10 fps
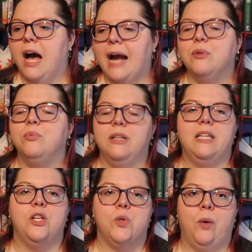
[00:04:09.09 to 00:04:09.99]
I
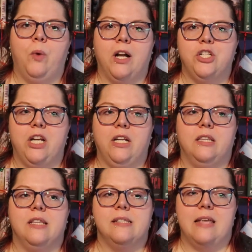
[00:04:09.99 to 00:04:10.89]
really enjoy
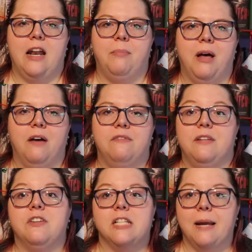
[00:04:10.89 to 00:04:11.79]
watching the setup of
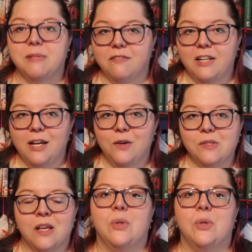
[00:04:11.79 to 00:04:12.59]
different types of videos.